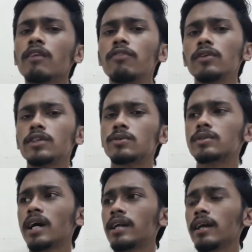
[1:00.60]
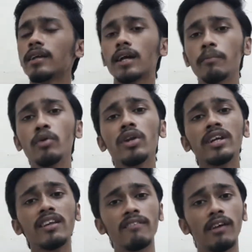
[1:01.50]
for the society and
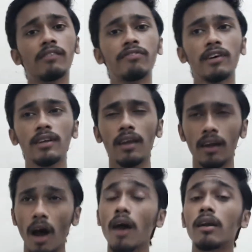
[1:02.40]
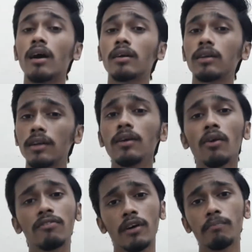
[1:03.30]
community welfare, there are a ton
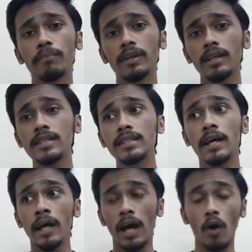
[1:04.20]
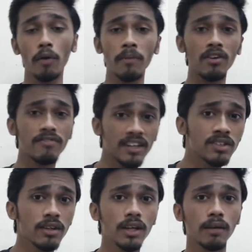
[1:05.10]
of companies or
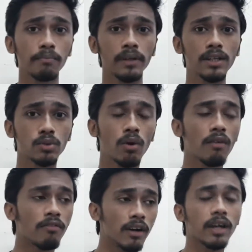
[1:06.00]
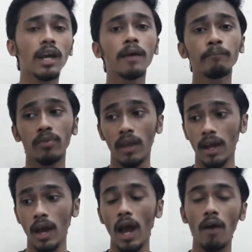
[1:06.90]
manufacturing companies who are working
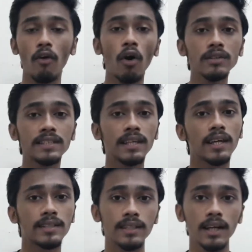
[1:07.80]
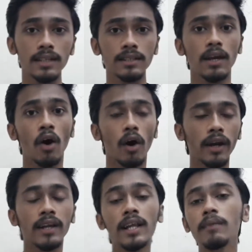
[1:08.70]
on CSRs on
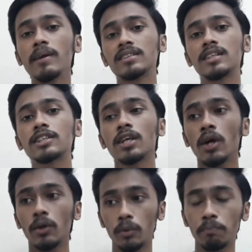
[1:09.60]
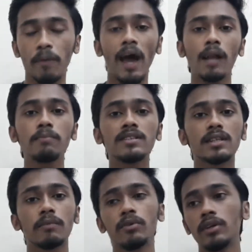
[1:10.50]
a daily basis to help this
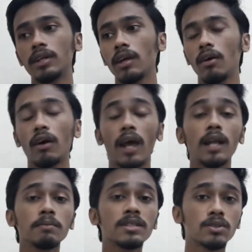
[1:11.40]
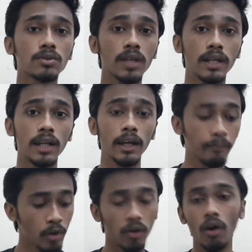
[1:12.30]
community or help this society,
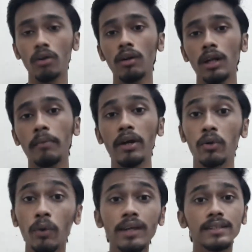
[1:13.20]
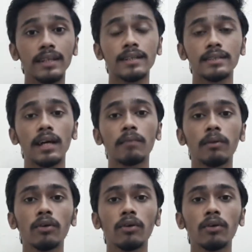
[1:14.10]
not only by doing CSR but